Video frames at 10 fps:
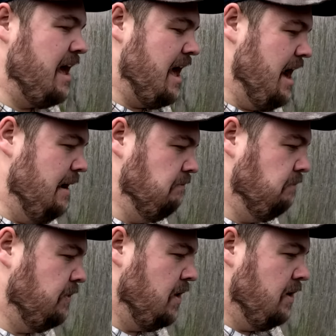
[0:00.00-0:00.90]

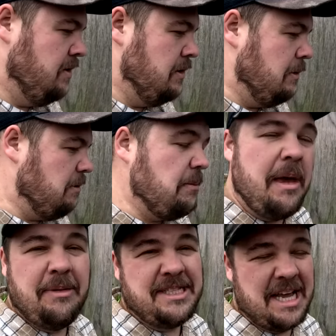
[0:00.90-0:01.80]
Um, but
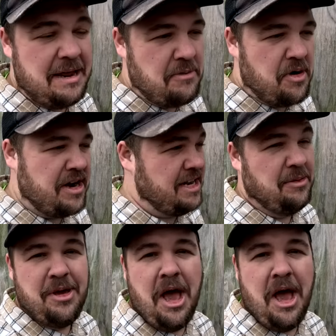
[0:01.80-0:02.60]
maybe Sunday morning he'll be